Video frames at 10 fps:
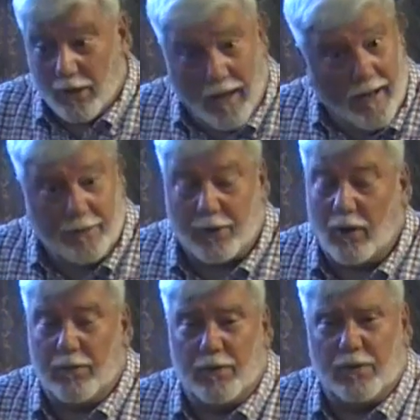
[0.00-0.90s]
lot of
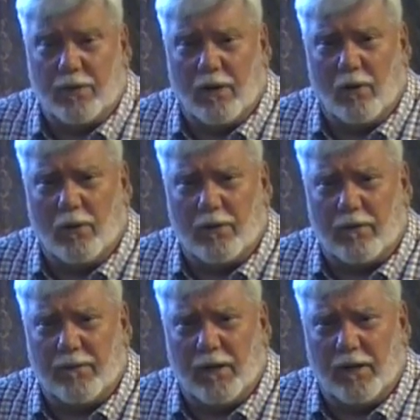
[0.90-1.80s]
scriptures that the Lord's
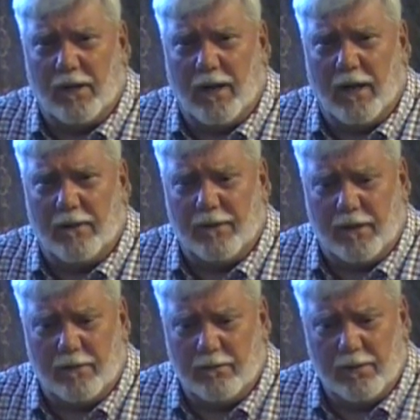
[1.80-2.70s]
revealing now
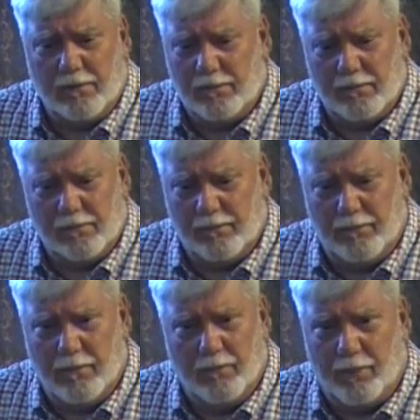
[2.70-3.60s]
that
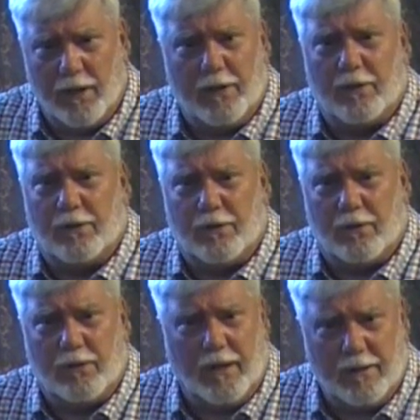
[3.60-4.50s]
preachers
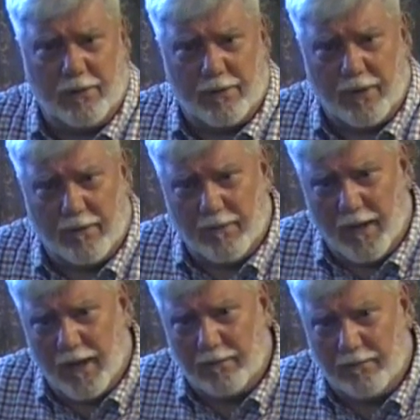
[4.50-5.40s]
or teachers have
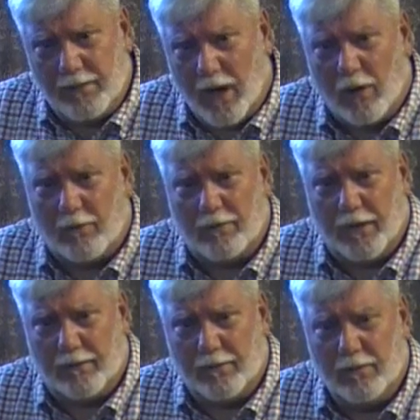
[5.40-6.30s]
not taught
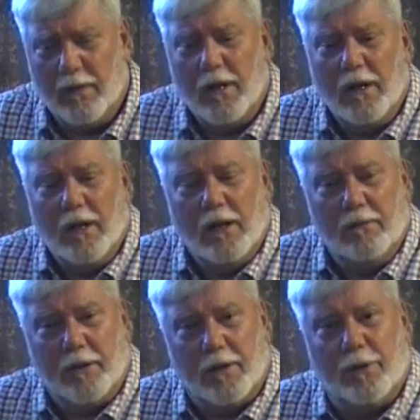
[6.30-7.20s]
people
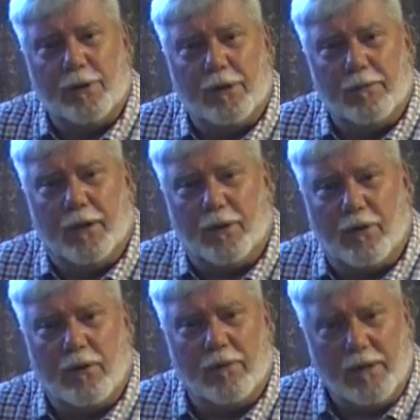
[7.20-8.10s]
because the
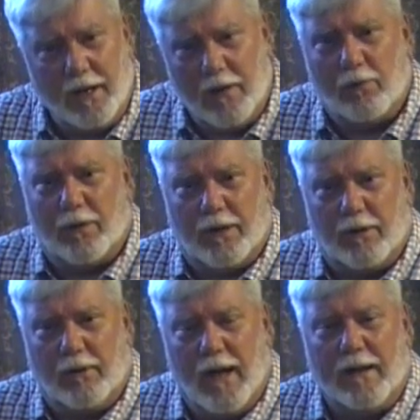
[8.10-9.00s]
mystery of iniquity.
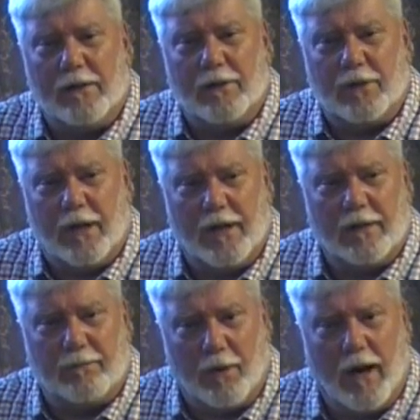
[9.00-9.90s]
You got to
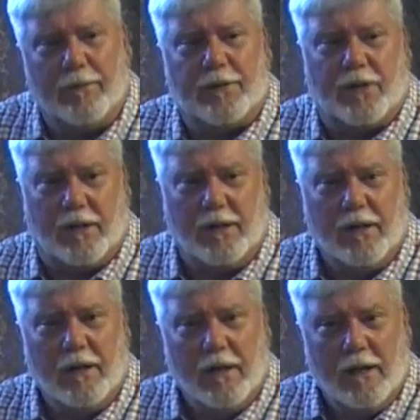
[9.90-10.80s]
understand the prophecy
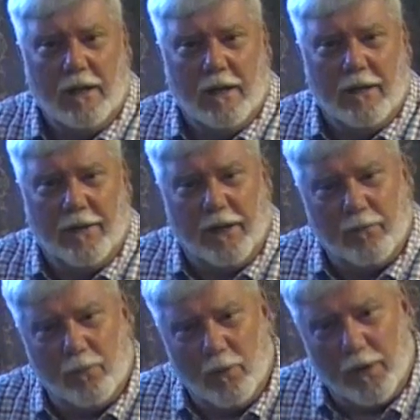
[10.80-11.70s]

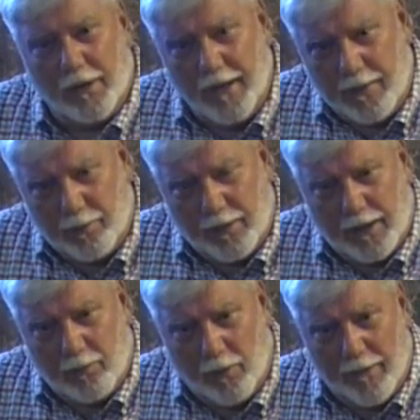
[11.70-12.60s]
that when
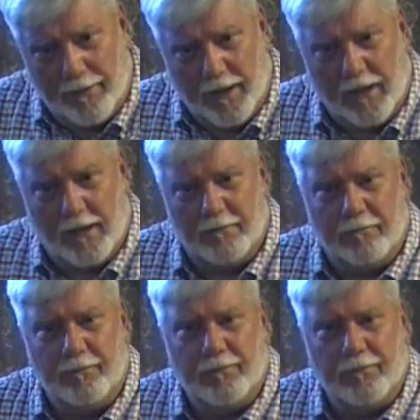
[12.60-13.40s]
iniquity crept in,